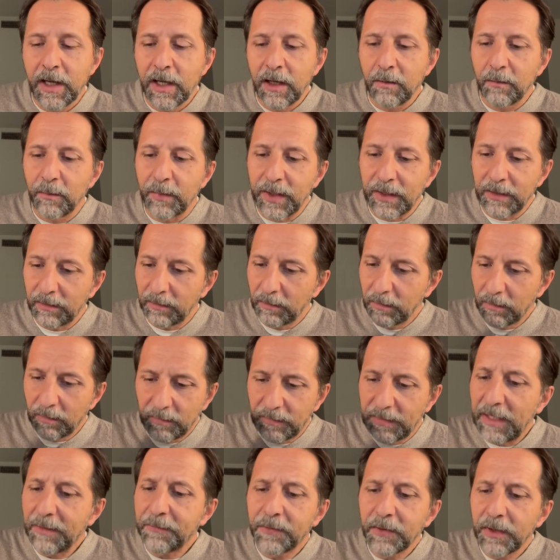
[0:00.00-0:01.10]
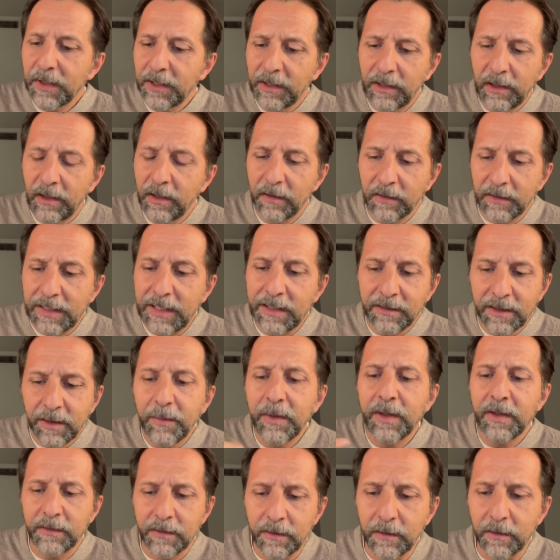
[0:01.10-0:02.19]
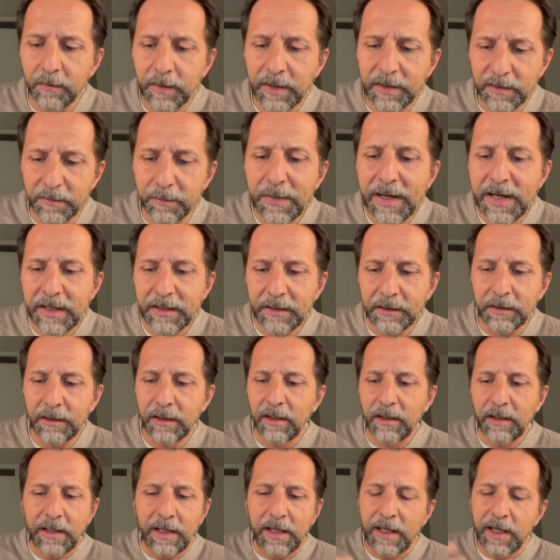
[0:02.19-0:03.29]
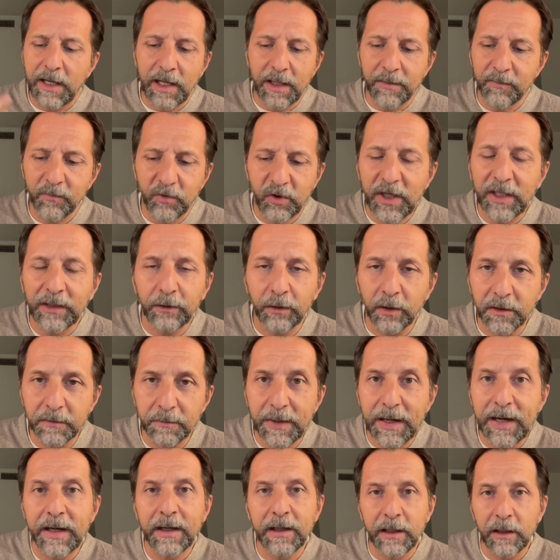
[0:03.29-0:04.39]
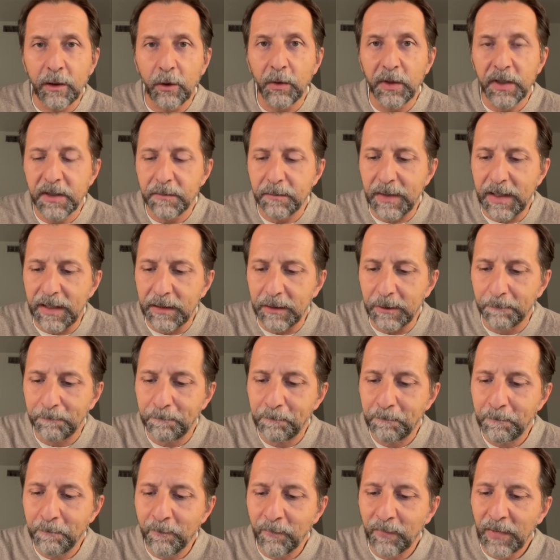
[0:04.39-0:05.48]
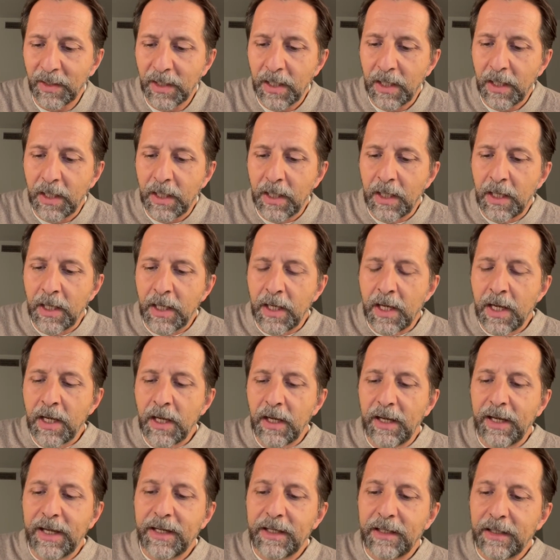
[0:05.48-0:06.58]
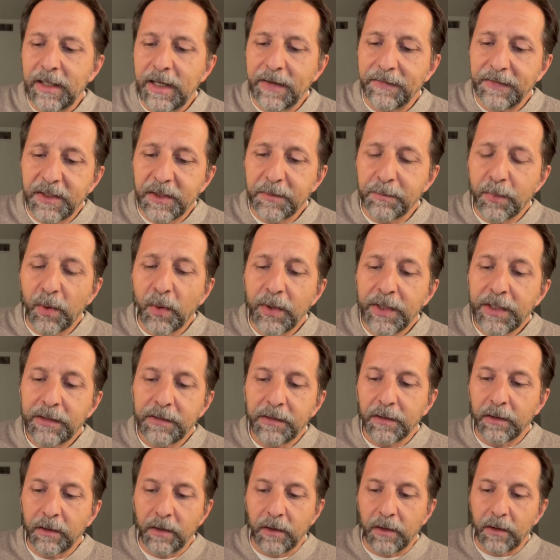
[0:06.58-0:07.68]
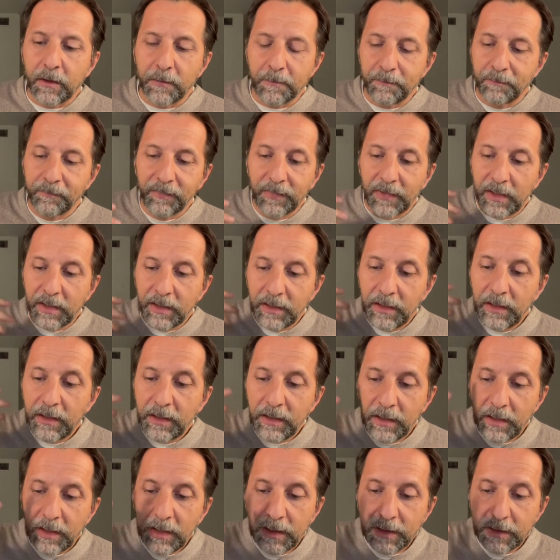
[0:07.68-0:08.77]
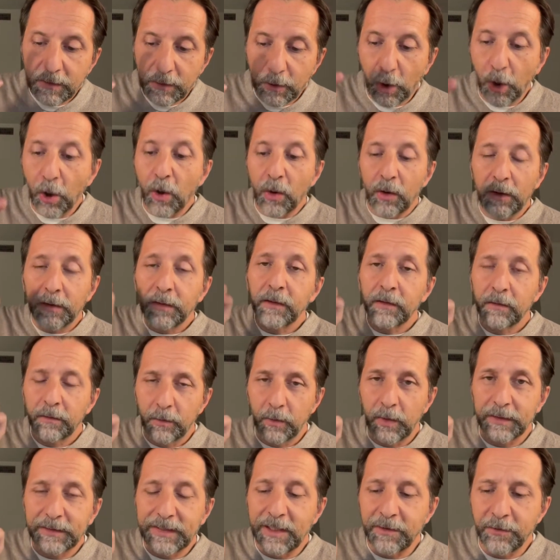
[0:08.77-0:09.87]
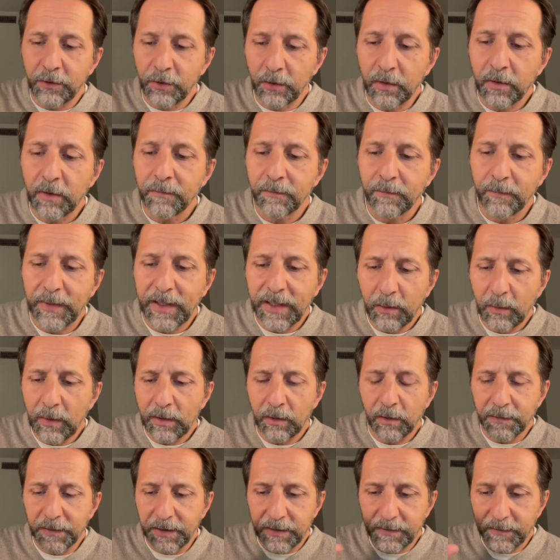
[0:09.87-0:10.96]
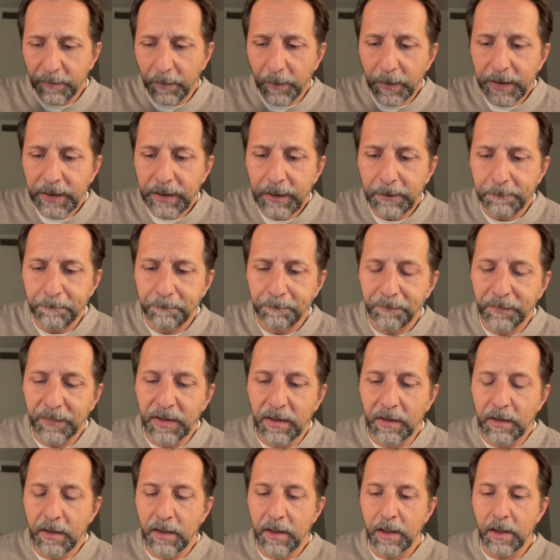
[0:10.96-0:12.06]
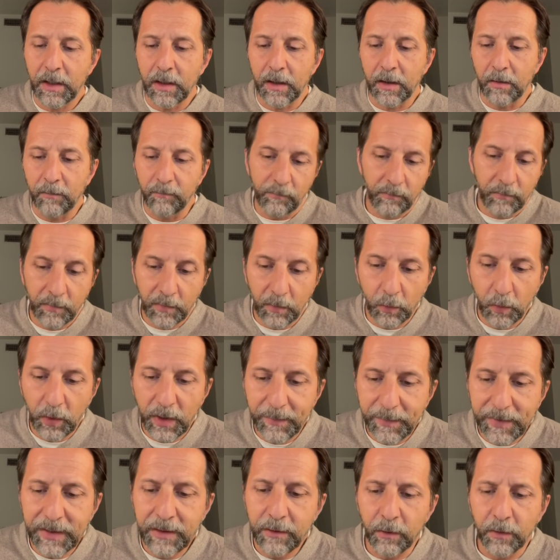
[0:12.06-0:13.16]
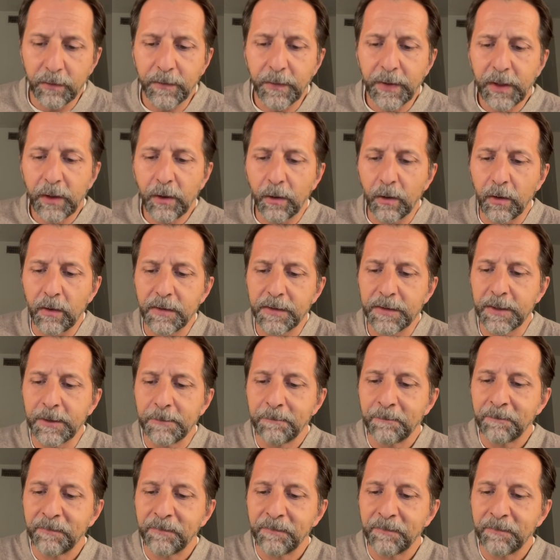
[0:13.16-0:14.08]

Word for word: but definitely here Dante means a, a smile, a gentle smile, a holy smile. And at this point, um, he is called to attention by one of these three uh, women or three girls,